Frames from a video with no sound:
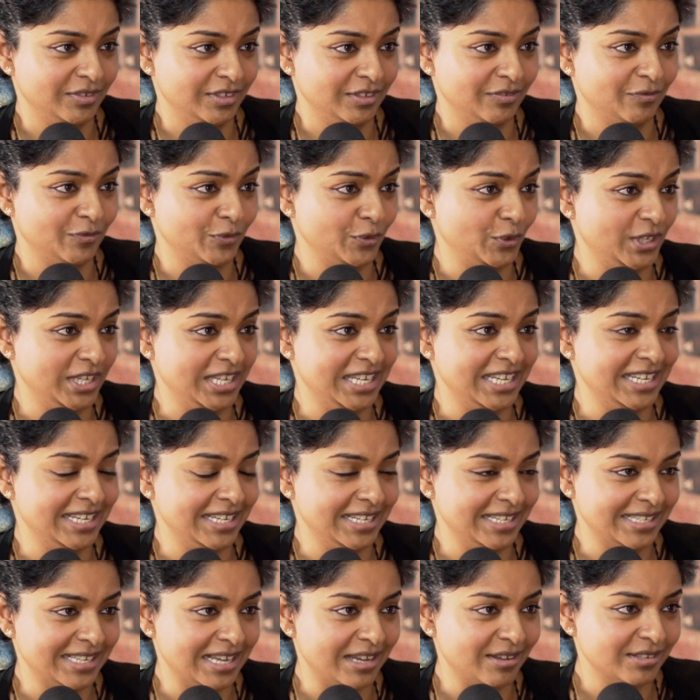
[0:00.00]
for
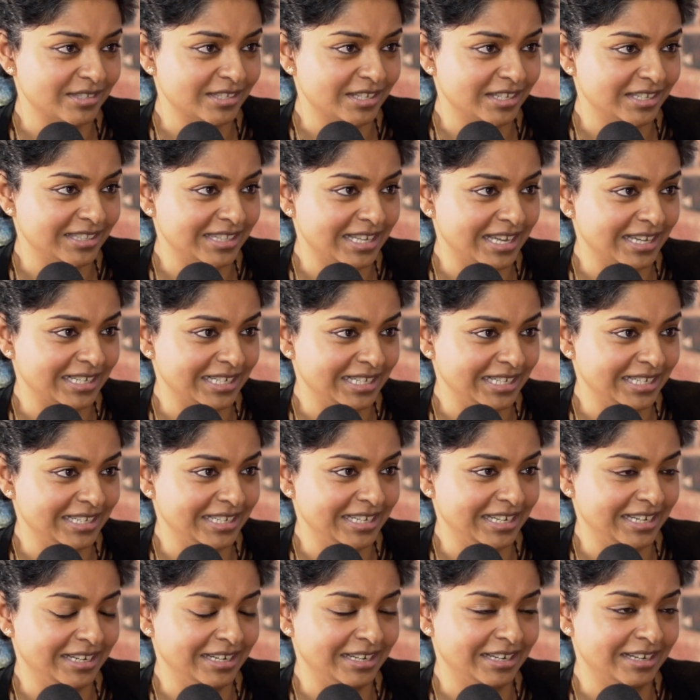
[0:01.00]
years outside that
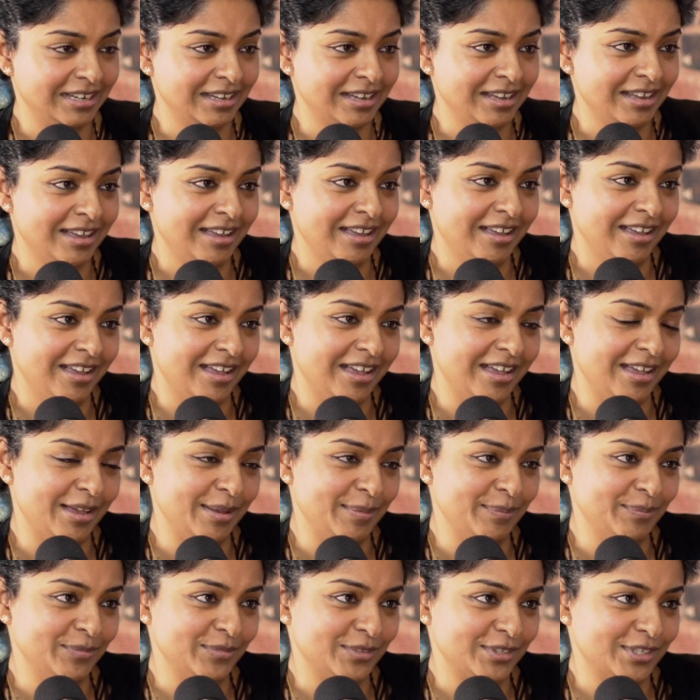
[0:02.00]
clinic.
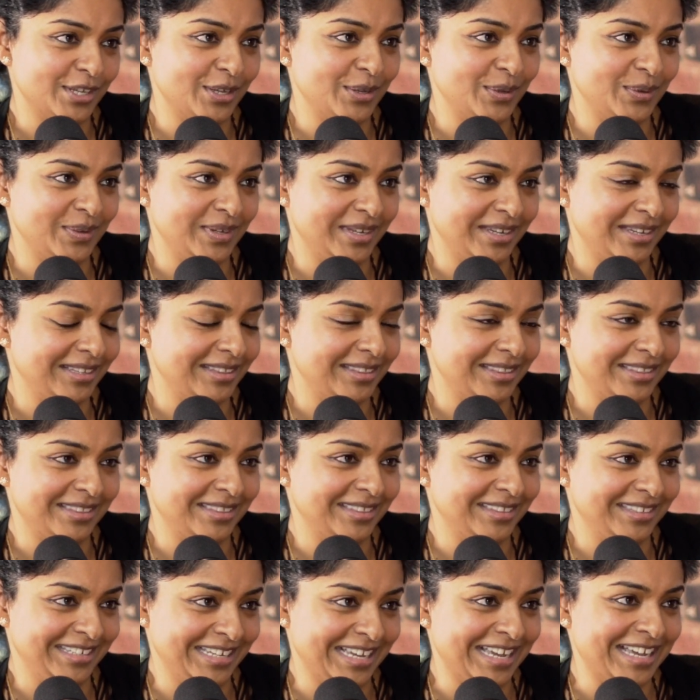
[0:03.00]

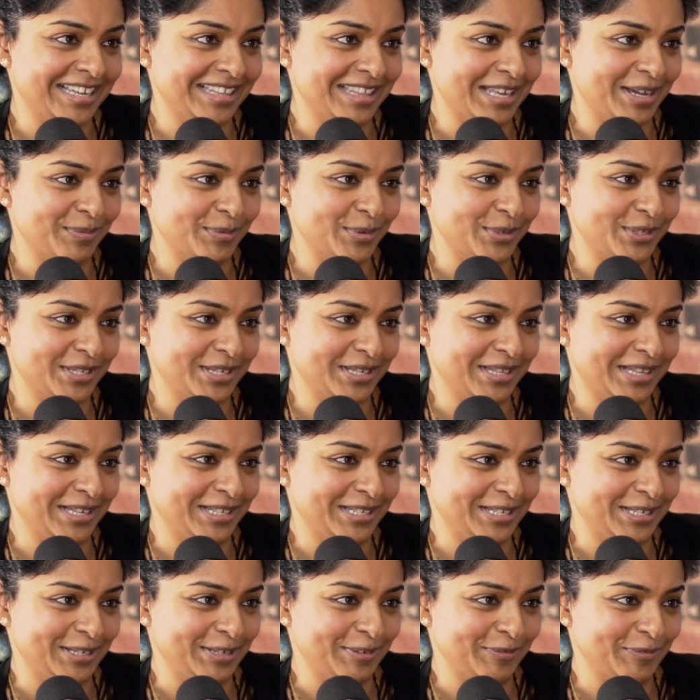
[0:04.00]
That was it. That
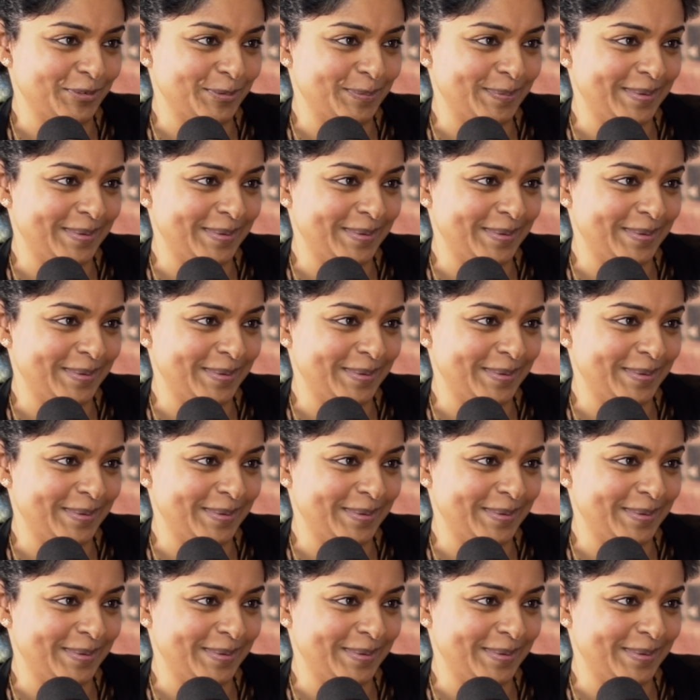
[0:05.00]
did it for